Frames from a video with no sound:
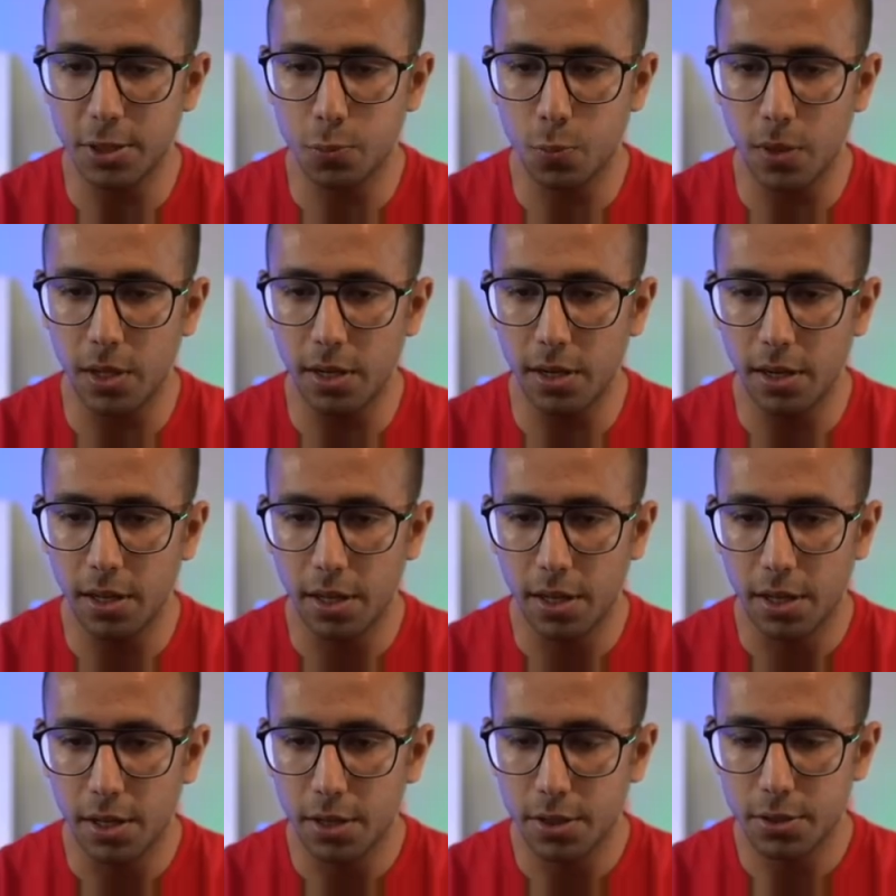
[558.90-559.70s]
as well
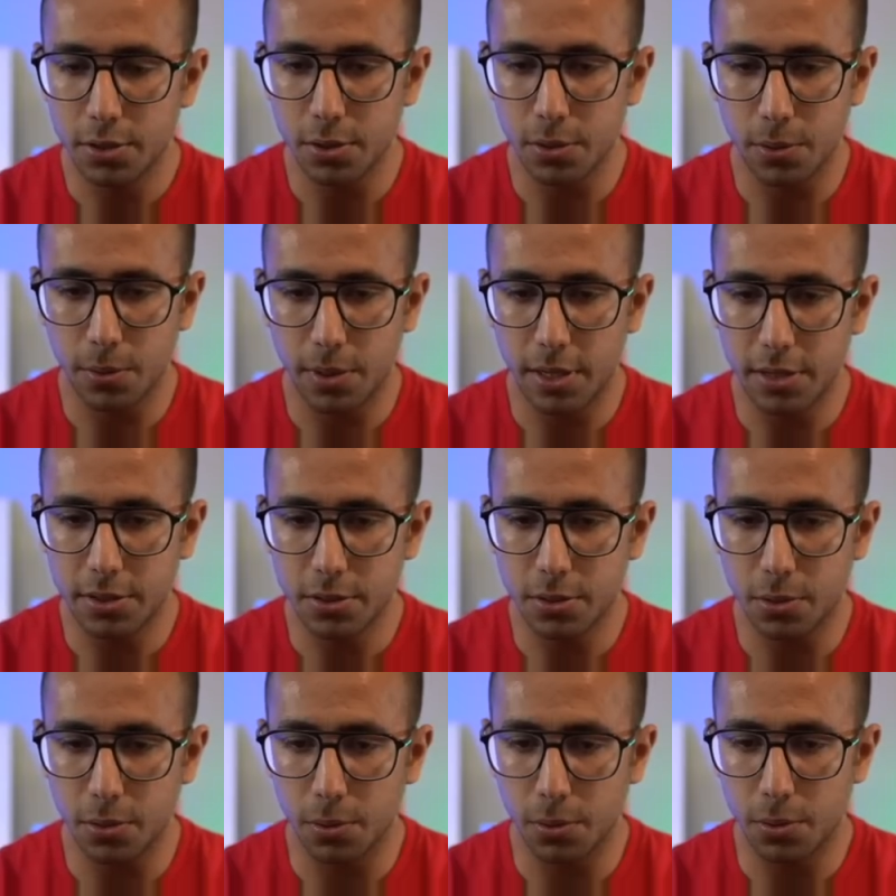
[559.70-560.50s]
so
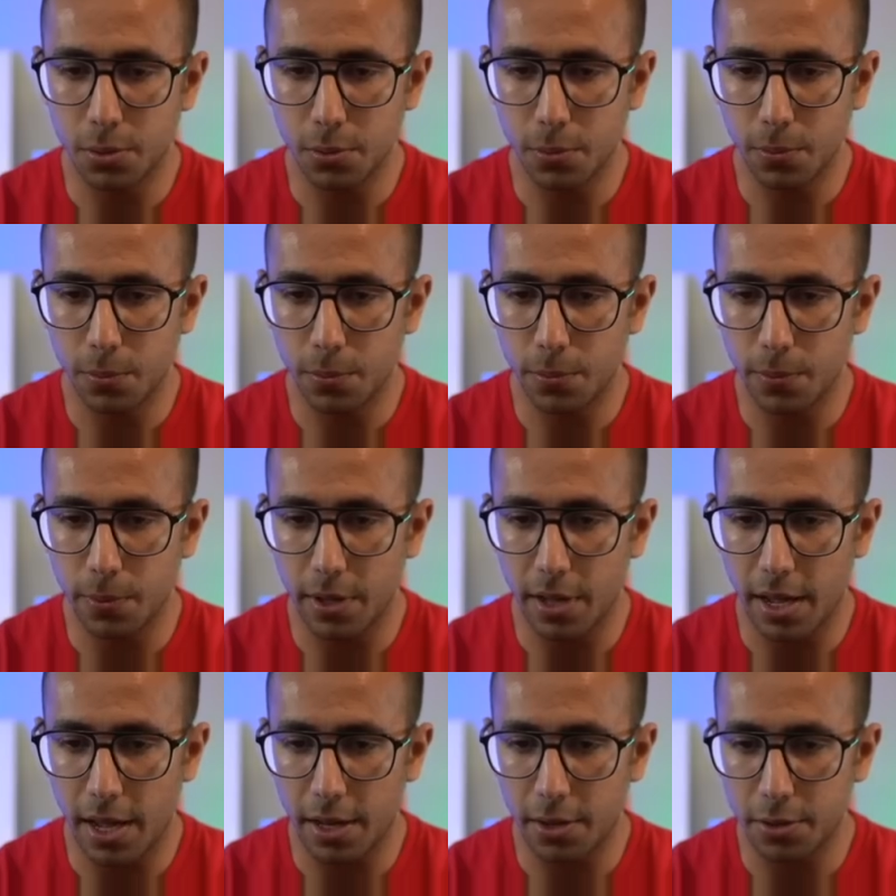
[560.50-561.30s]
let's go to
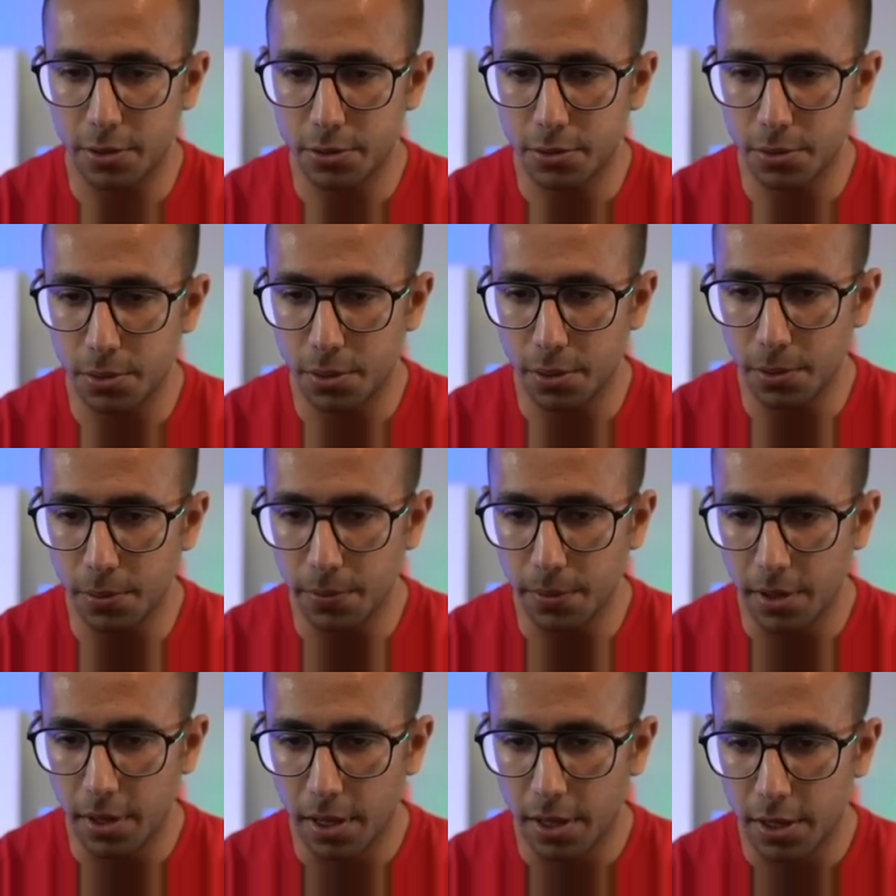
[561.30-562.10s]
Android Studio
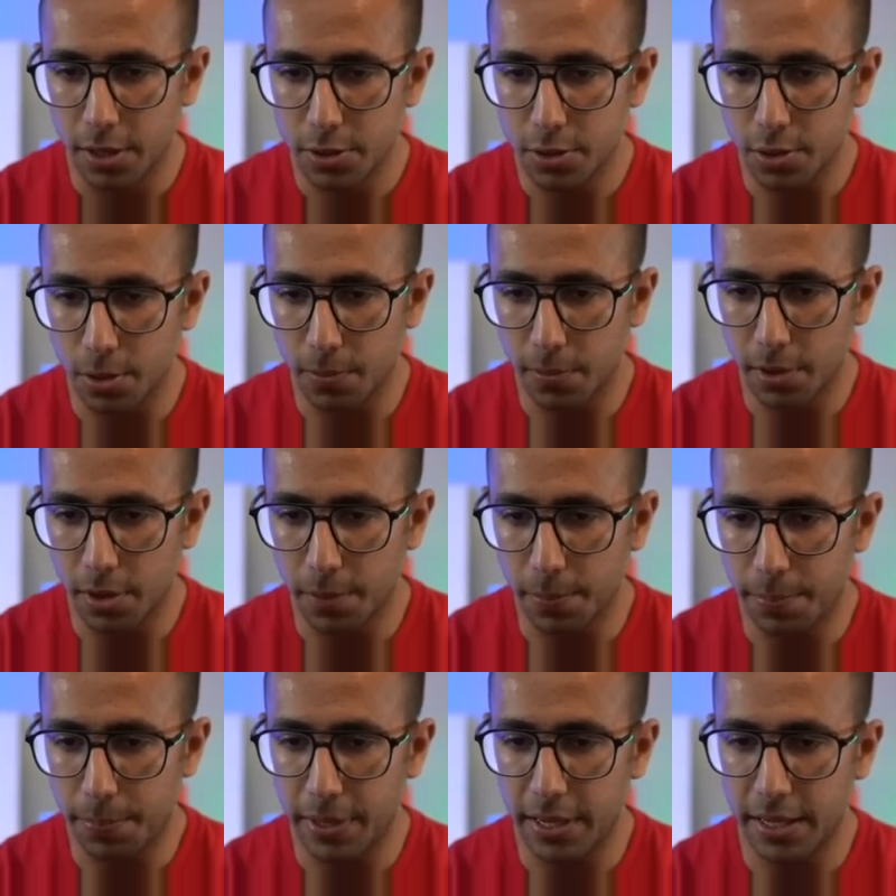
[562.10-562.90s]
so I'm
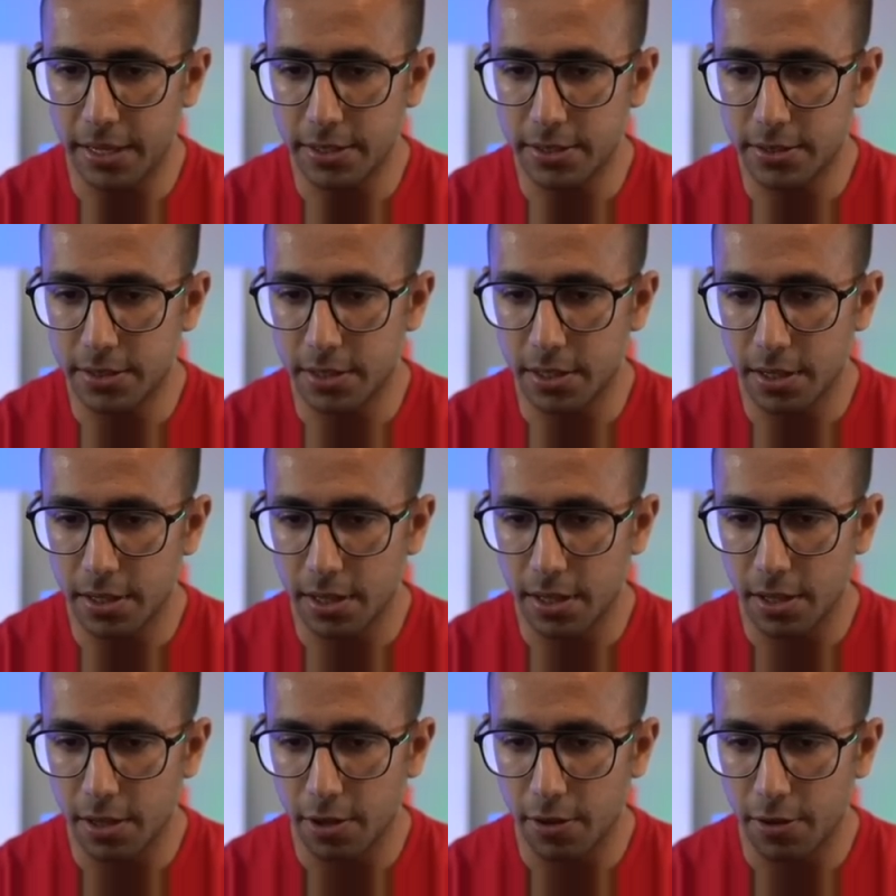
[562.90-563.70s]
gonna paste
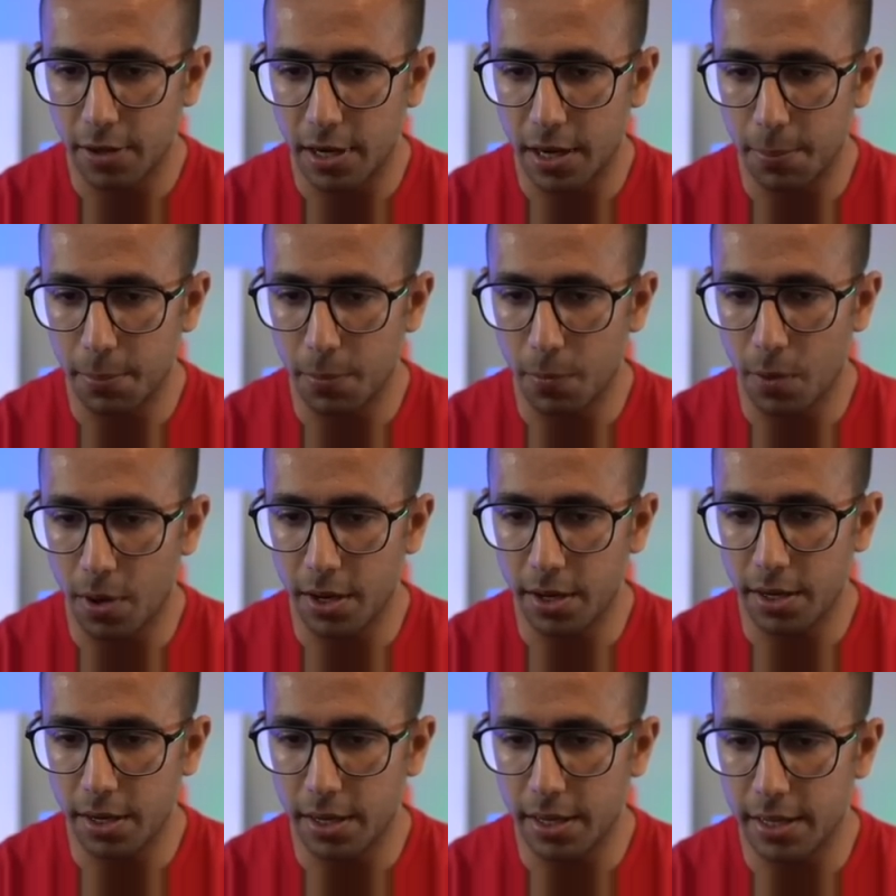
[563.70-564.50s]
number
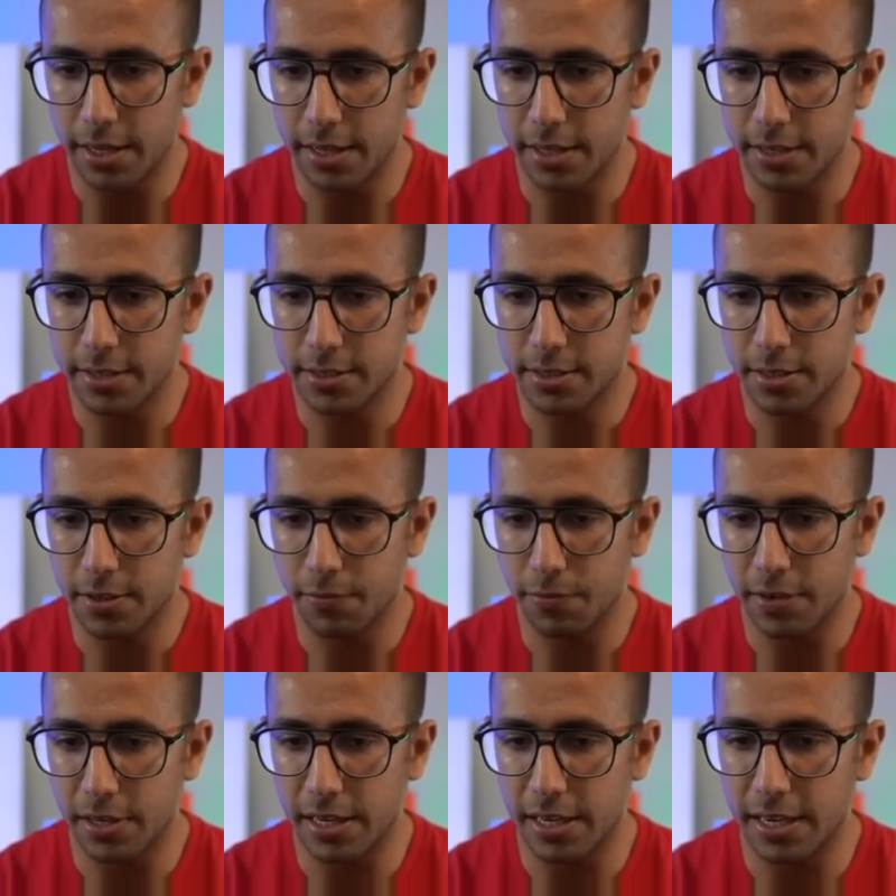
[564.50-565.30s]
one is
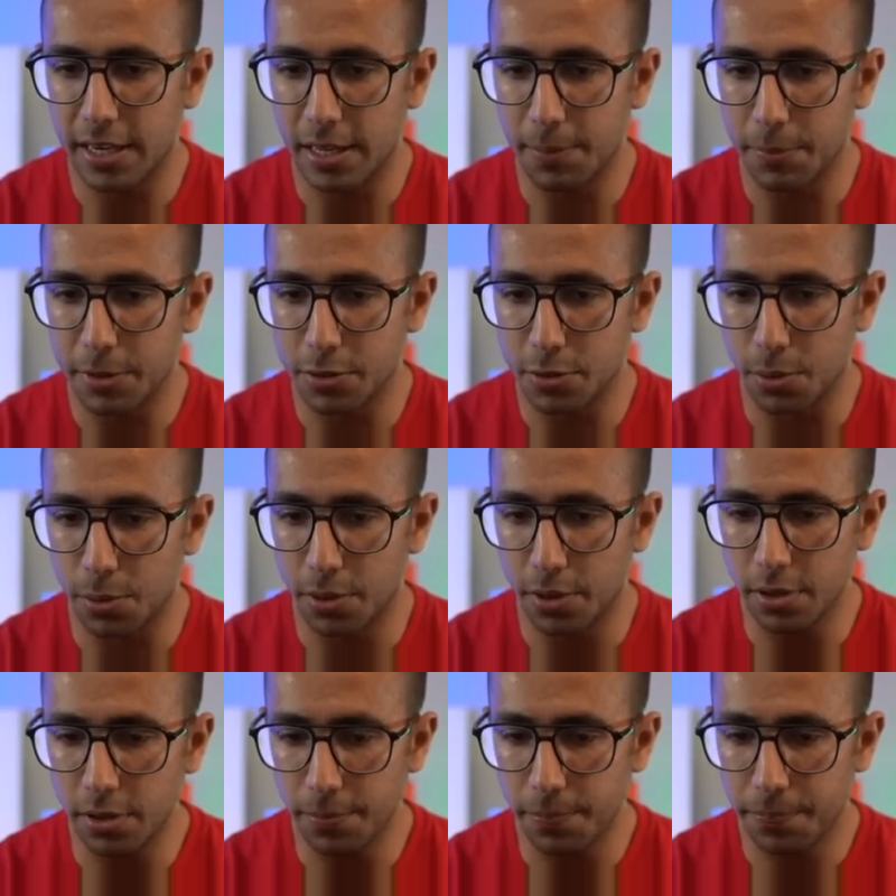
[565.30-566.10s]
we need image
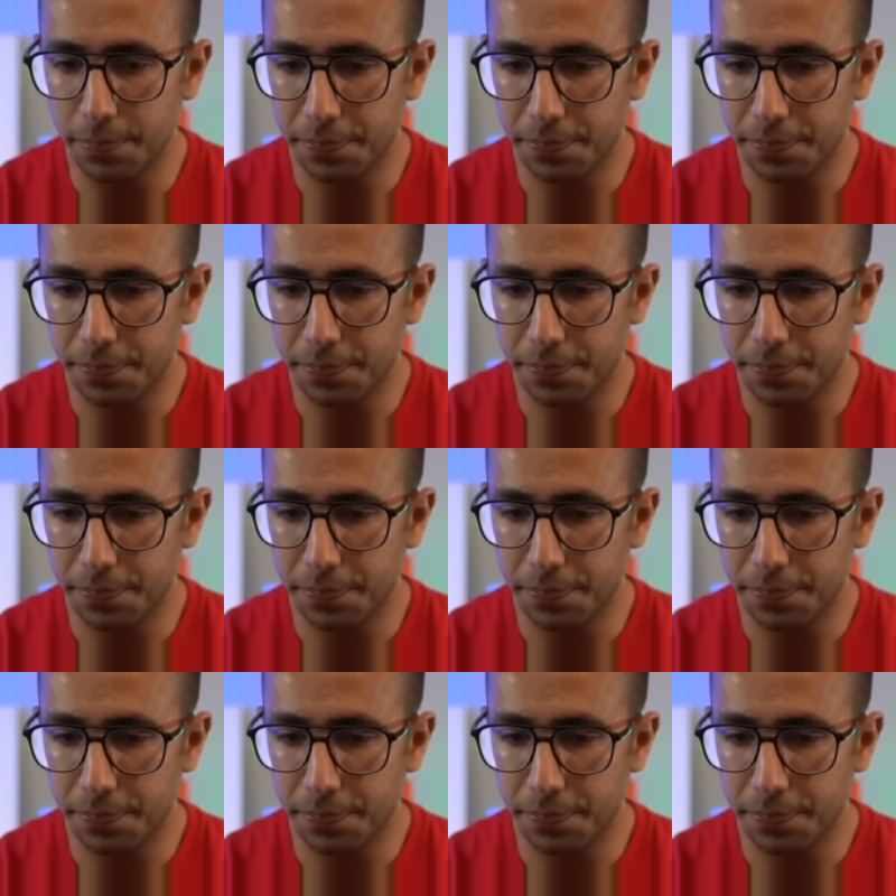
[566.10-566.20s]
loader